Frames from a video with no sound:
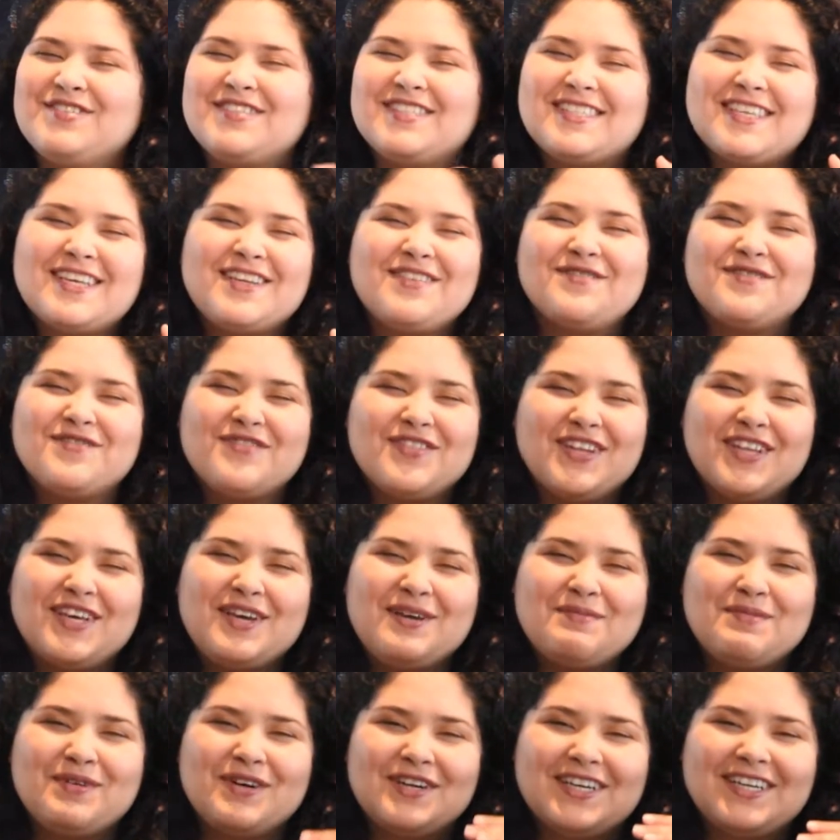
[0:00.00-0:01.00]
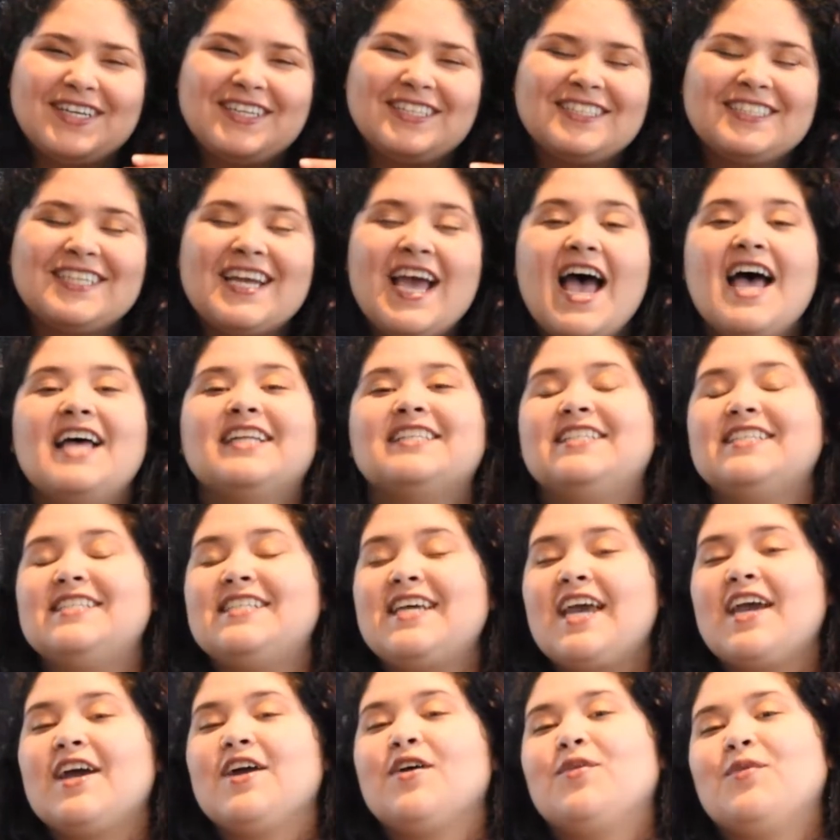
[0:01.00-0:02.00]
Sinfully Bookish.
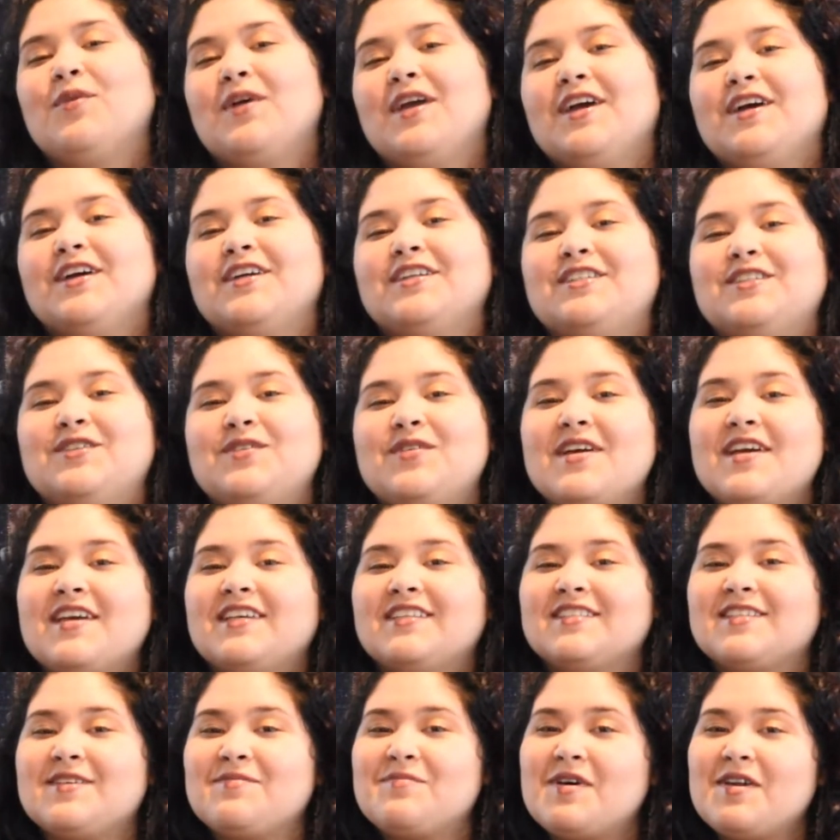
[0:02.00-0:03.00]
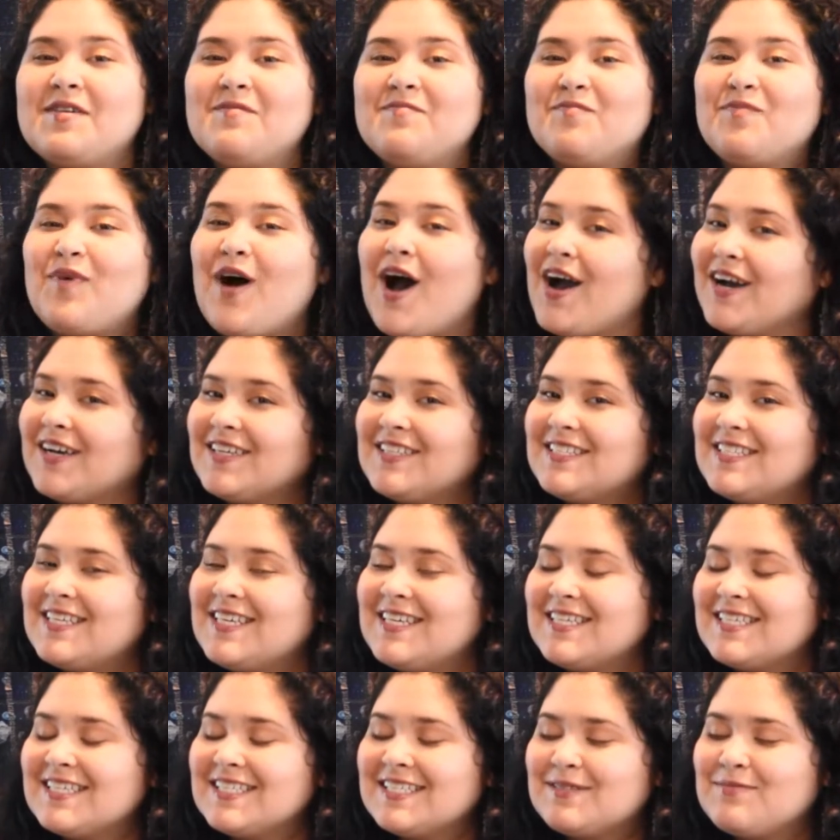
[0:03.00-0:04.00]
Today we are doing some
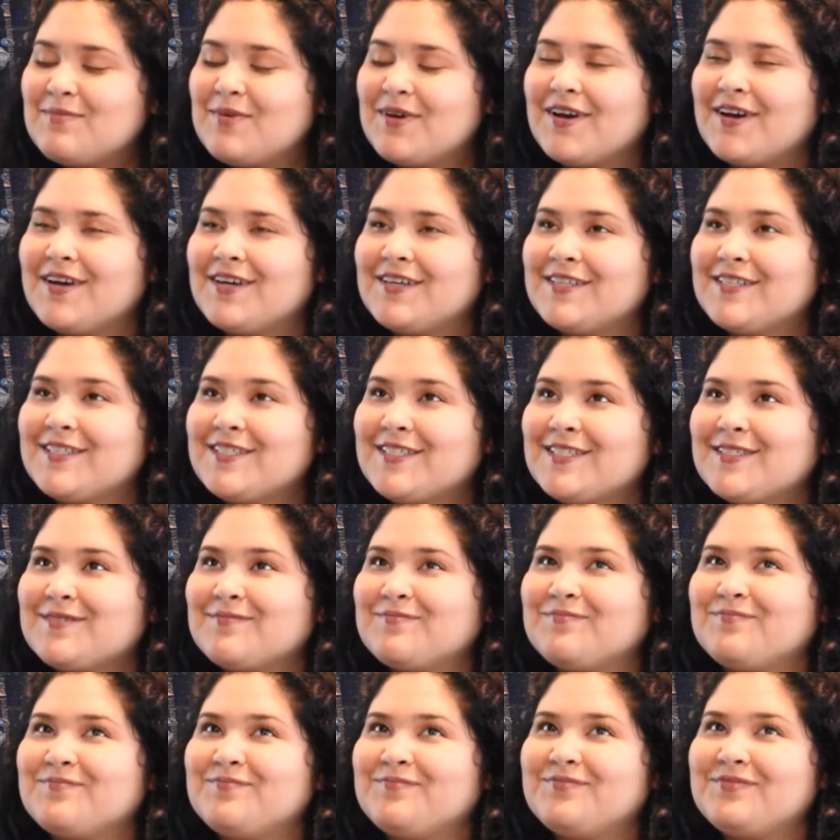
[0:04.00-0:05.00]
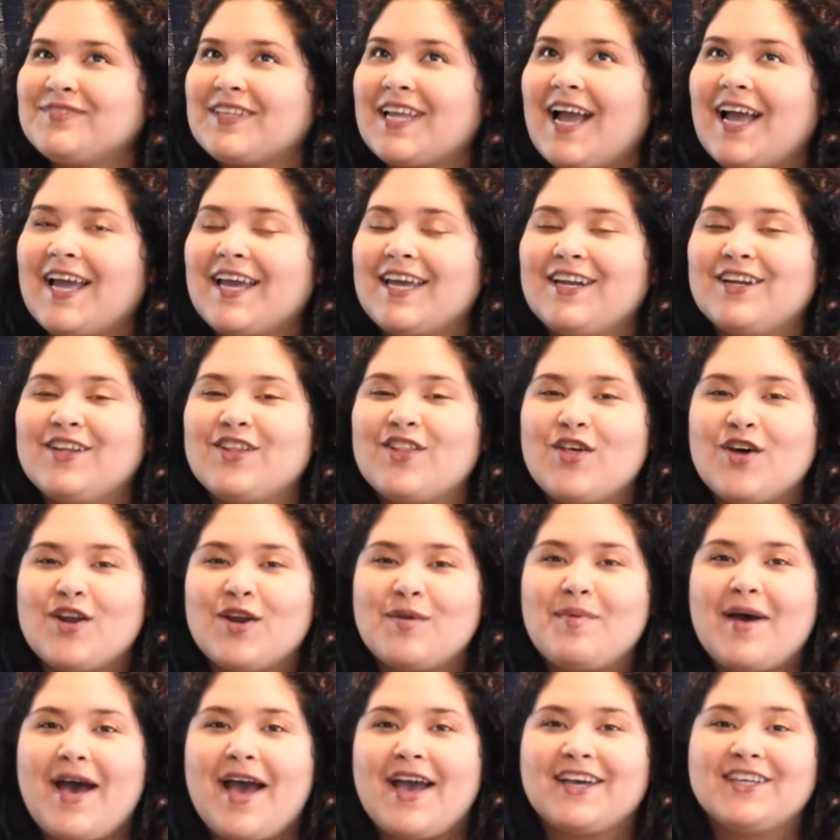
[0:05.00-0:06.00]
unboxings because I get a lot
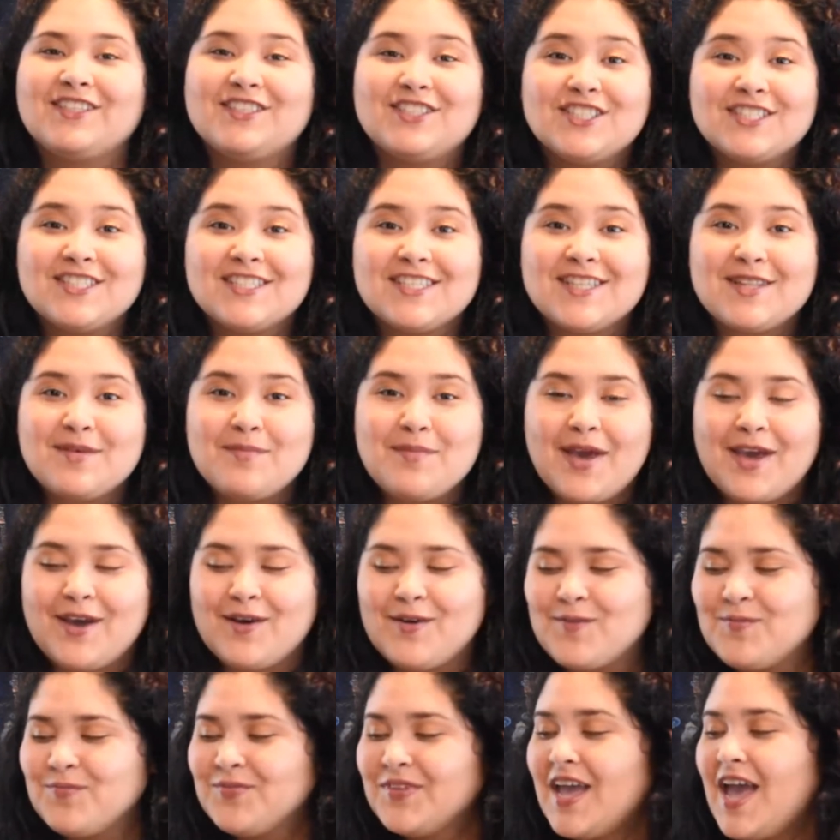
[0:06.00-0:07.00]
of packages in the mail.